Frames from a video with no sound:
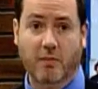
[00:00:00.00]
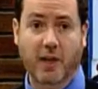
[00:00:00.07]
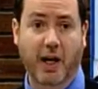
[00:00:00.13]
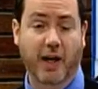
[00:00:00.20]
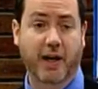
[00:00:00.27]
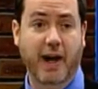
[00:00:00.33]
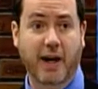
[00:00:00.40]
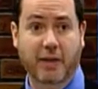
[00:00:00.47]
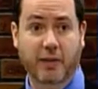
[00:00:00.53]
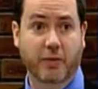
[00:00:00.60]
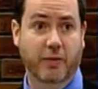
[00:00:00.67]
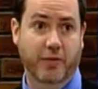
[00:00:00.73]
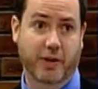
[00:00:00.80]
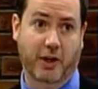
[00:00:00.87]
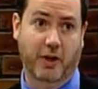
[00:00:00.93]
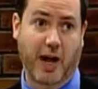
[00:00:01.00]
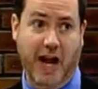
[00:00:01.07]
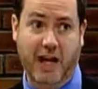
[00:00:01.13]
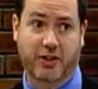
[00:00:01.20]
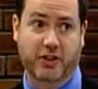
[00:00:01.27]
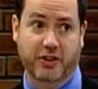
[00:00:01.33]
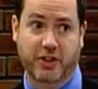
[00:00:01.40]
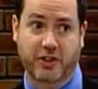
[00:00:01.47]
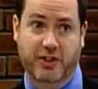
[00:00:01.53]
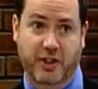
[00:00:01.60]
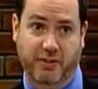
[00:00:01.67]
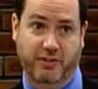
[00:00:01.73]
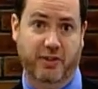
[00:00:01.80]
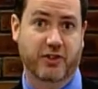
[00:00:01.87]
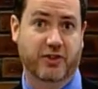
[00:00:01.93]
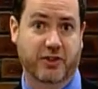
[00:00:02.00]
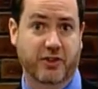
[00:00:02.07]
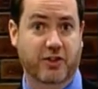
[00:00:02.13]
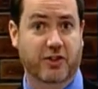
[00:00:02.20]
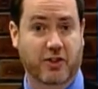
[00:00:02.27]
And there are actually differences in